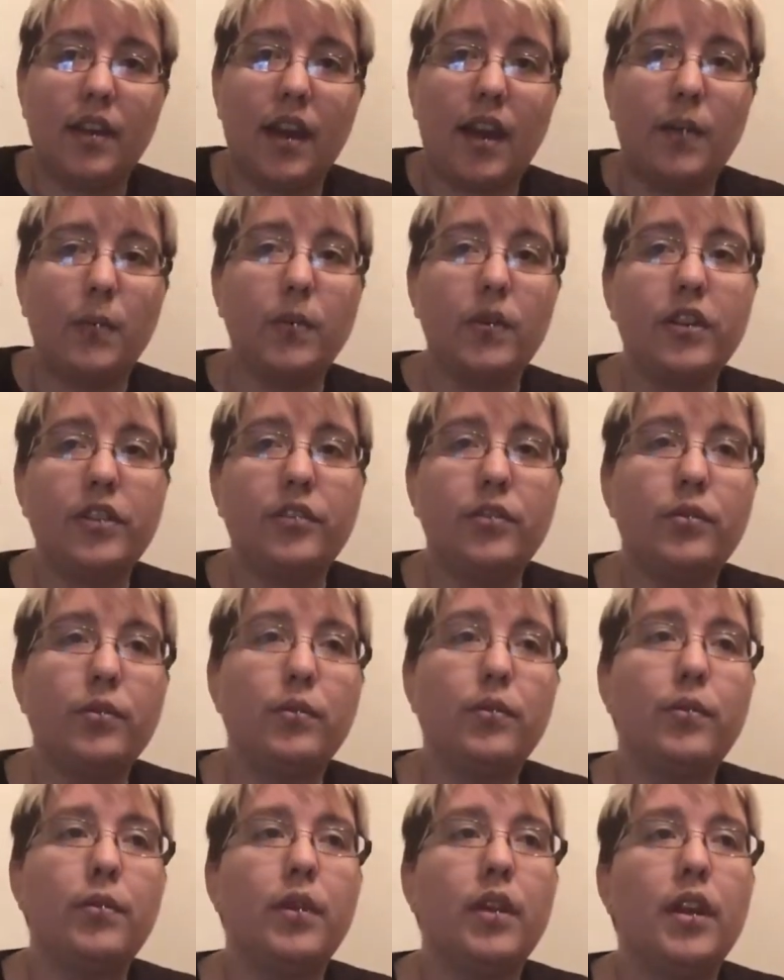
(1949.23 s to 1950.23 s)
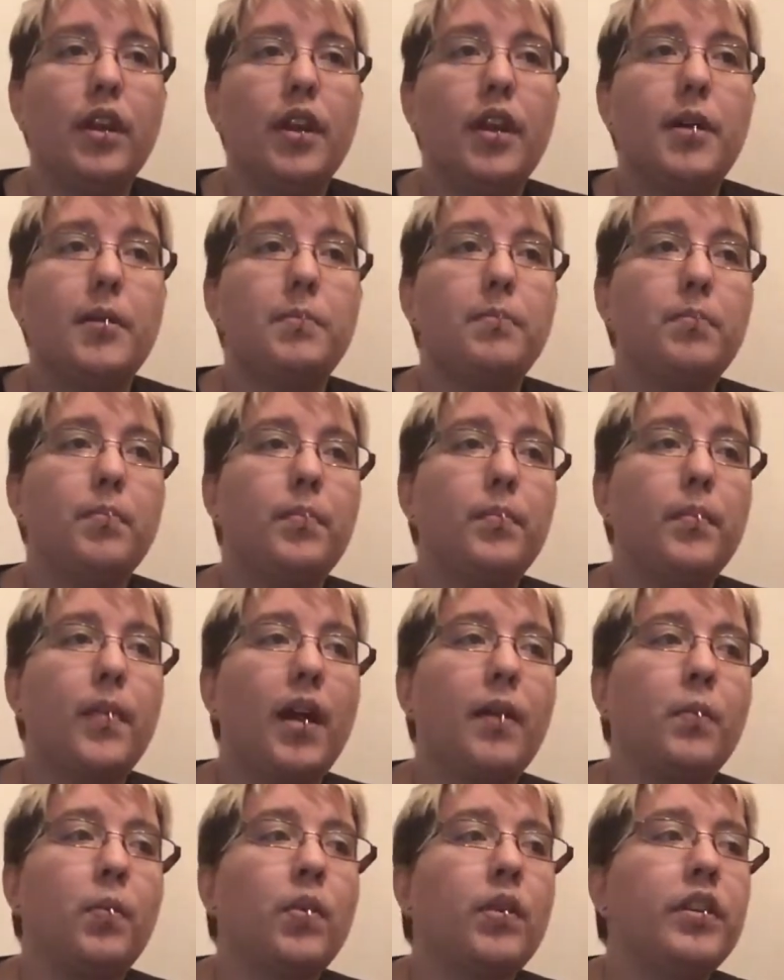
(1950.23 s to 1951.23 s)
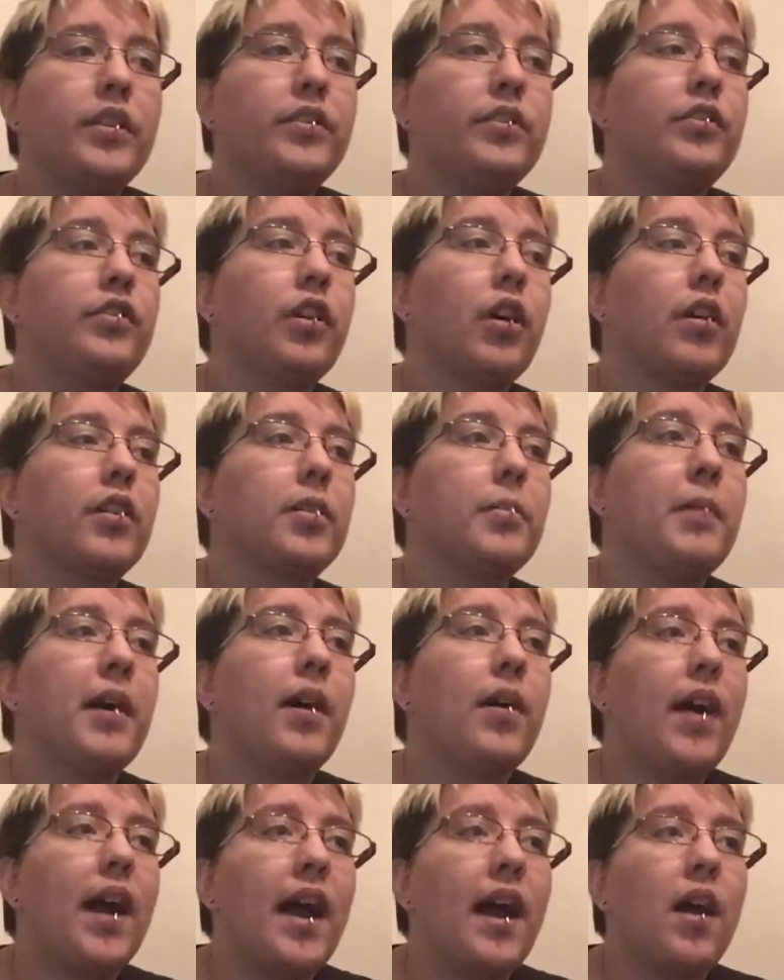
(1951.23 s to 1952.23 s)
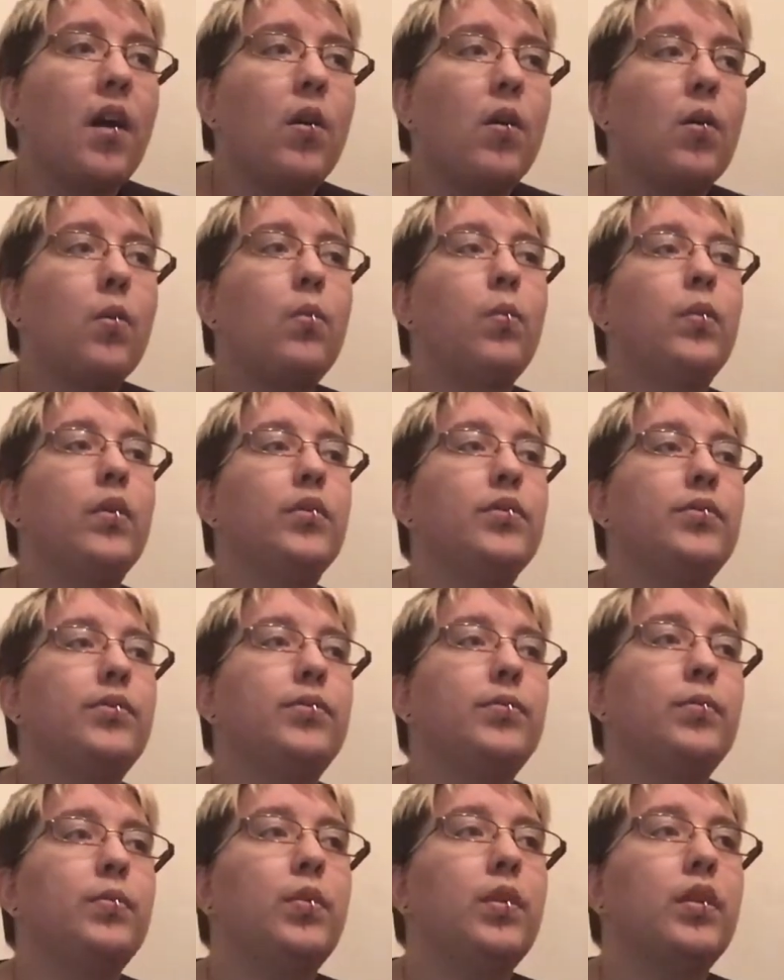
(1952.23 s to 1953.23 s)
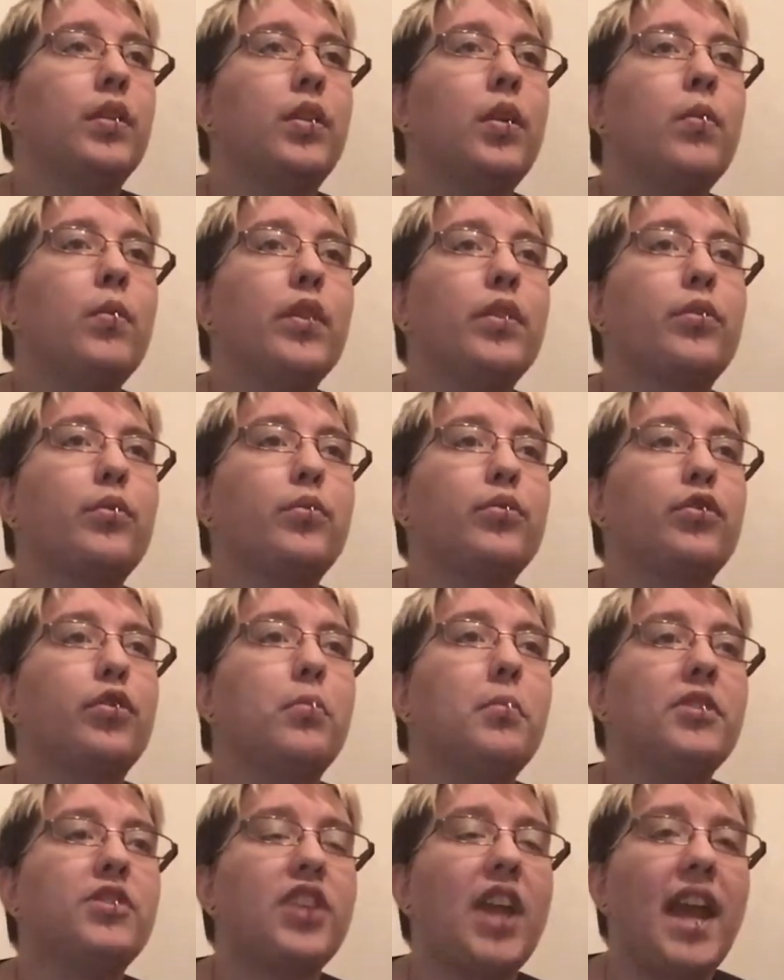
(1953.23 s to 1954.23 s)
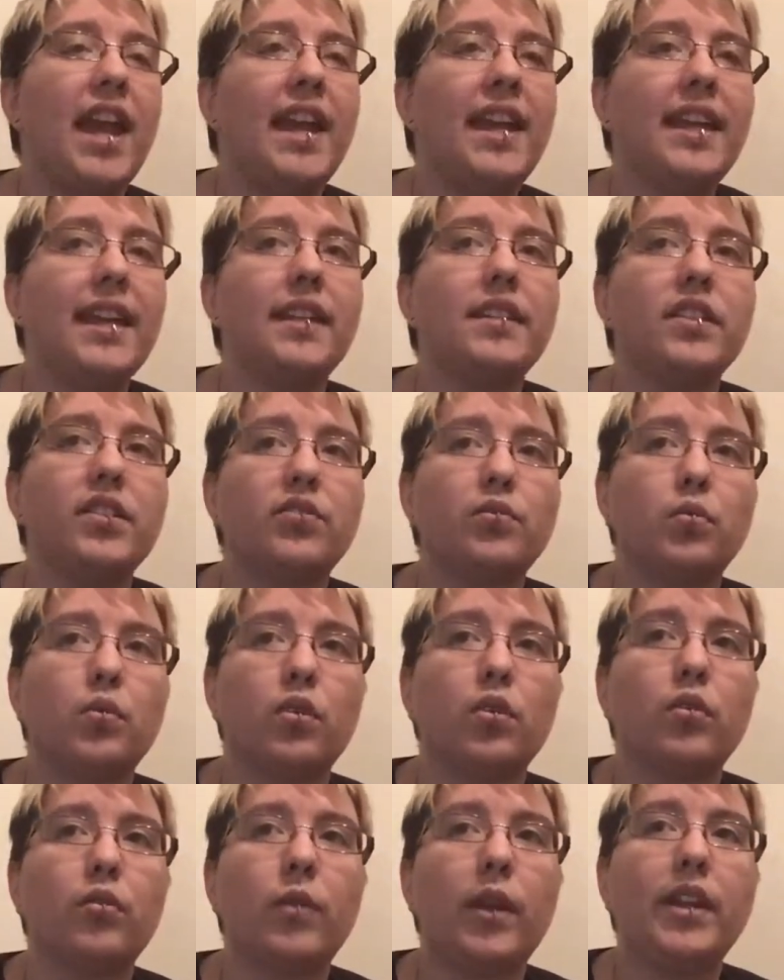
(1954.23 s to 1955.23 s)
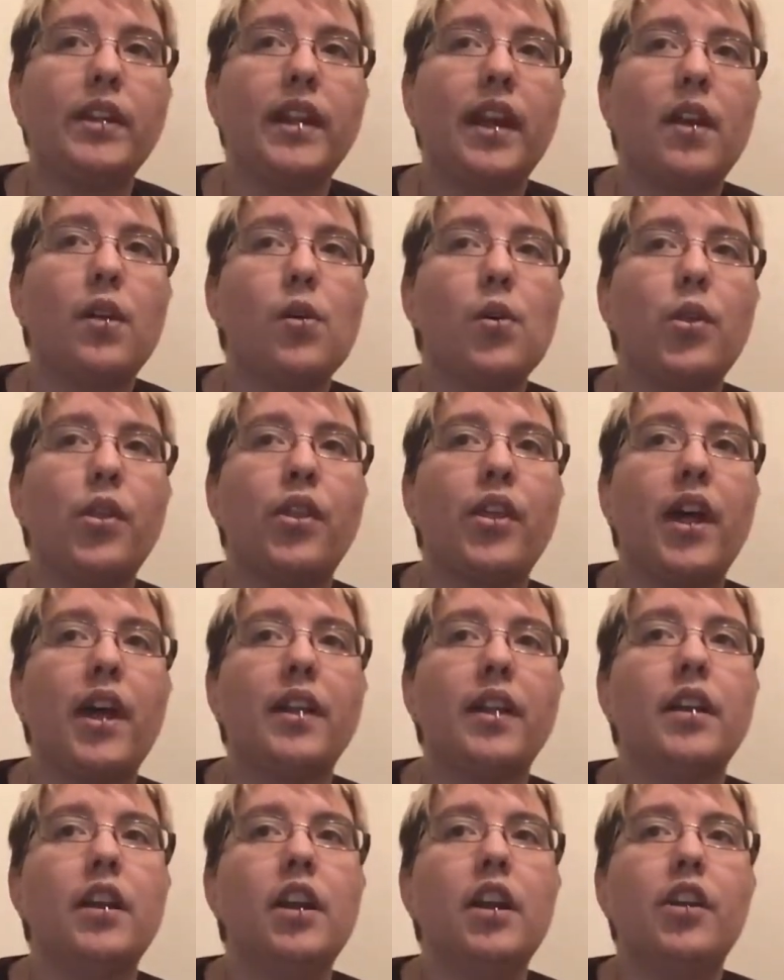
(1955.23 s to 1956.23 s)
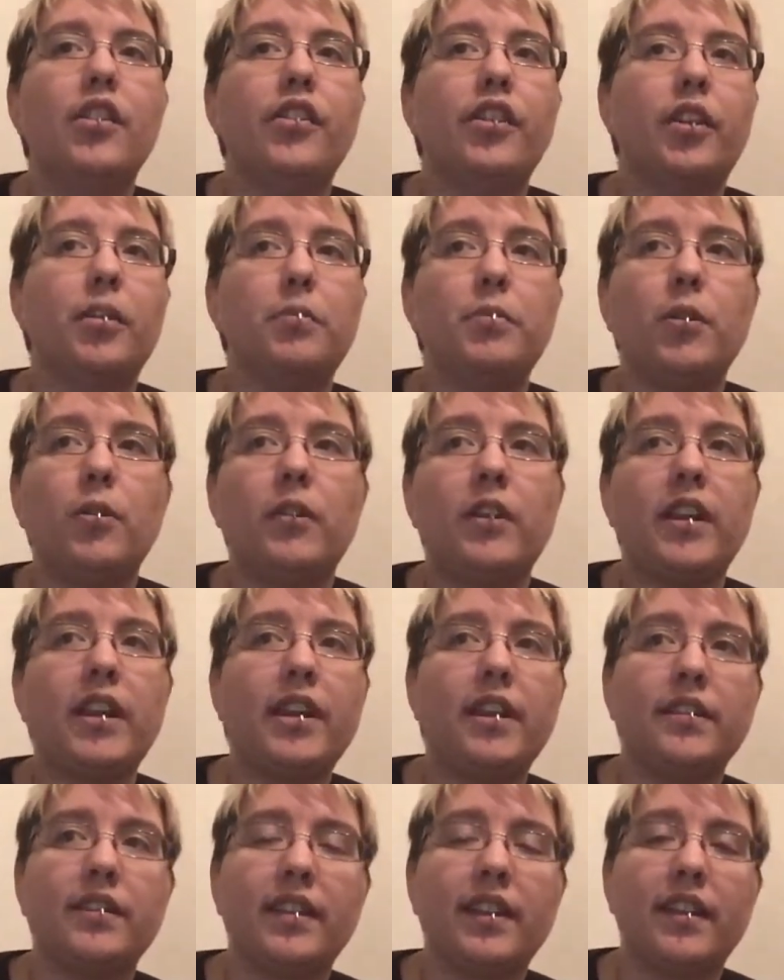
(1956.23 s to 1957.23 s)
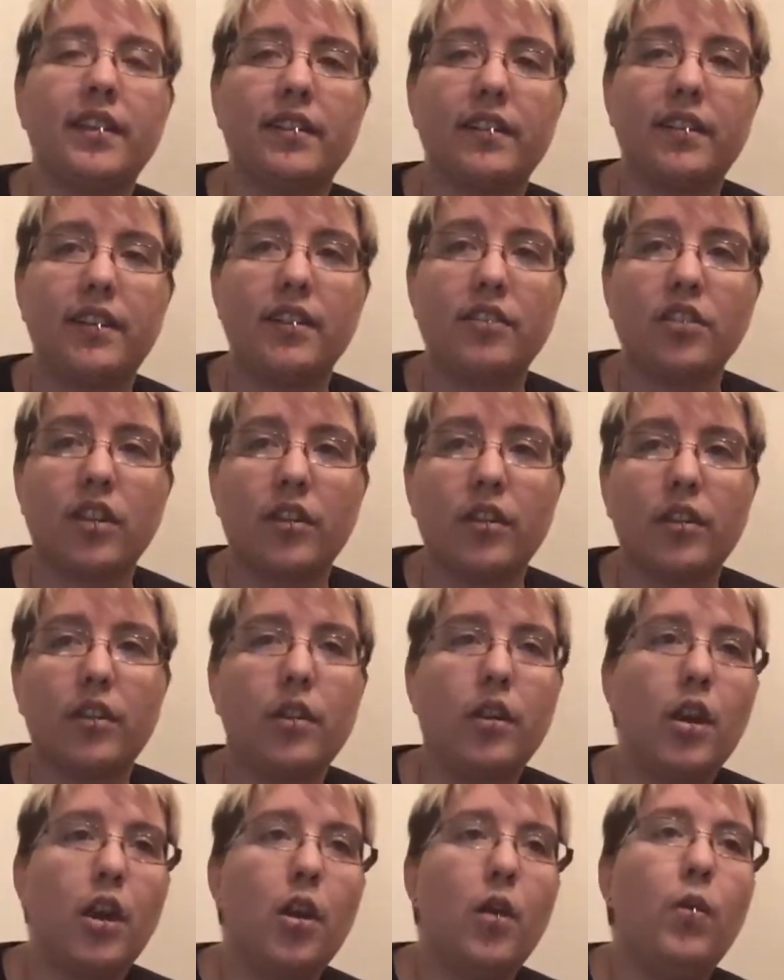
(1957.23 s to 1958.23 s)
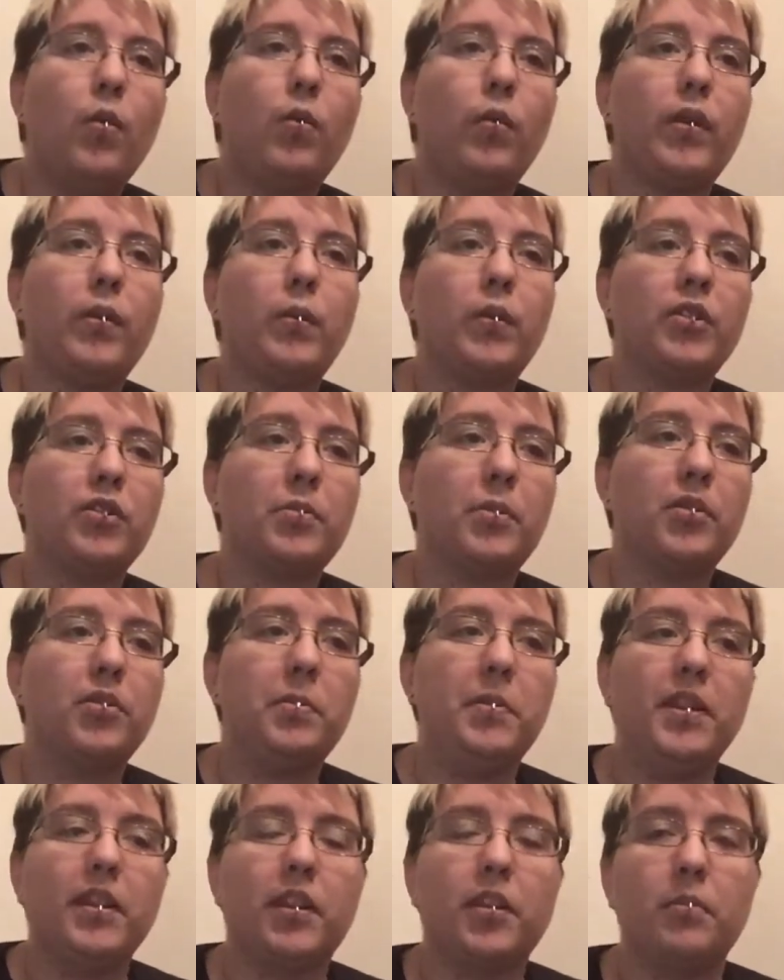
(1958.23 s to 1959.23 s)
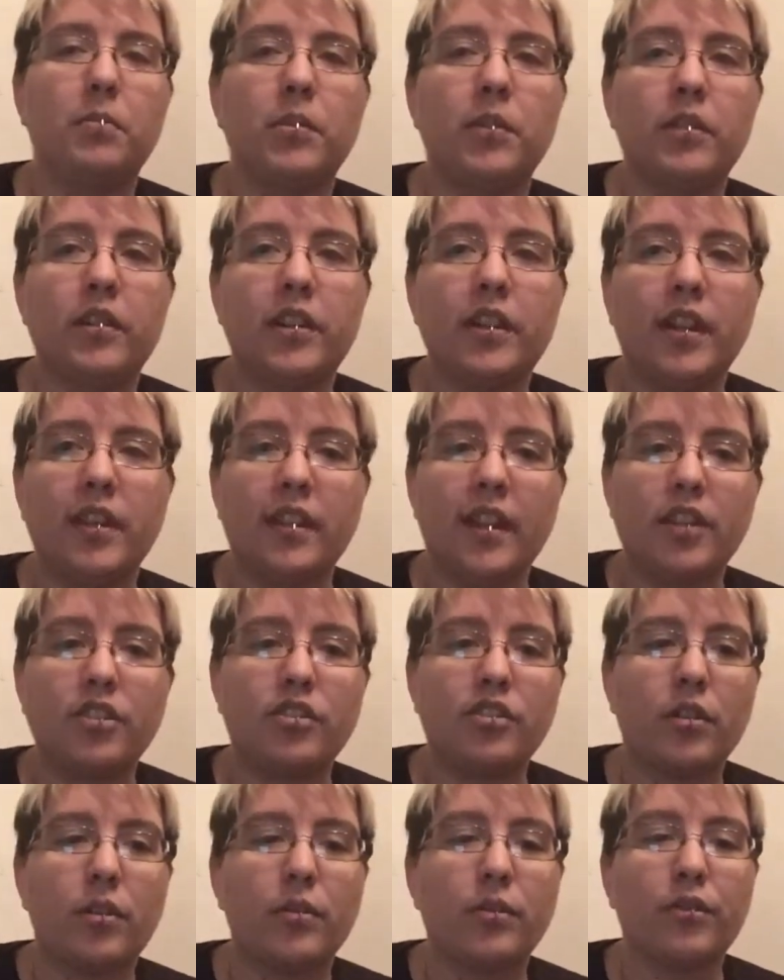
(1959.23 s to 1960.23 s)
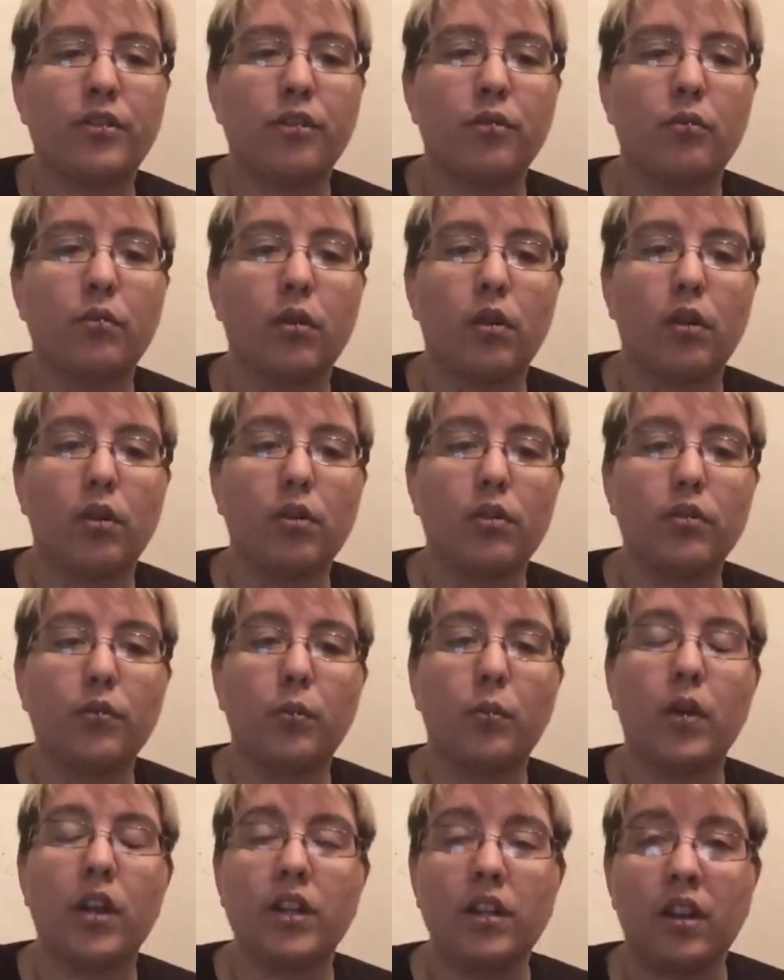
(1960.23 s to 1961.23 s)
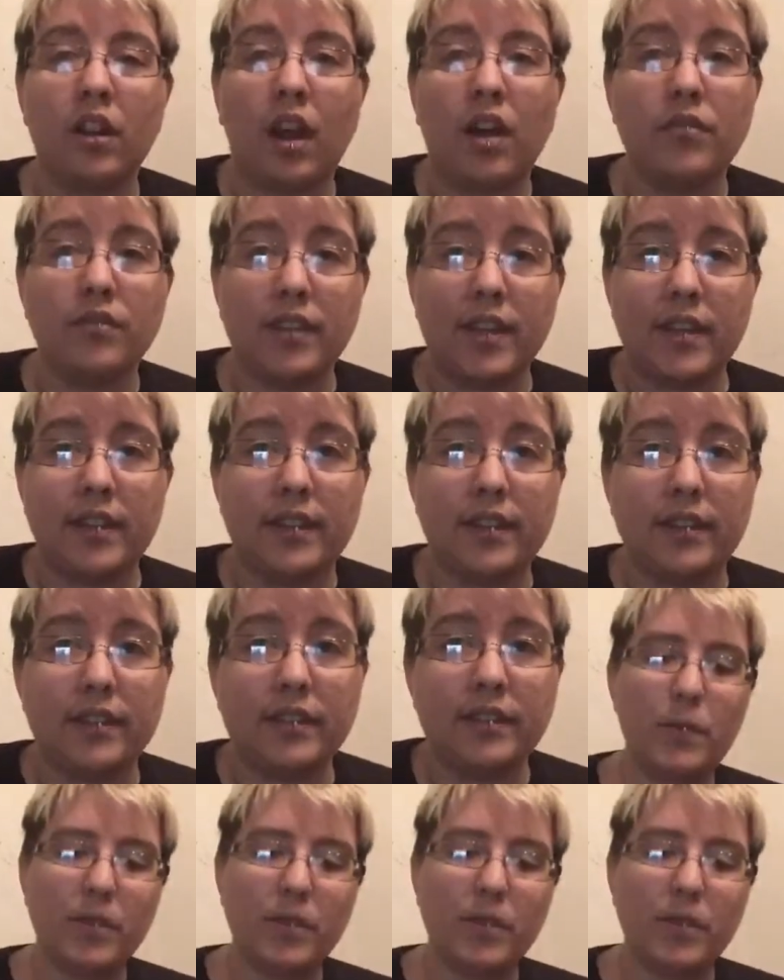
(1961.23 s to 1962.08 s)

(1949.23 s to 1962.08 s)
I wanted to talk about how we're going through so much hate in this world right now, that the community is against each other when we're supposed to be a community that shows the world what love is.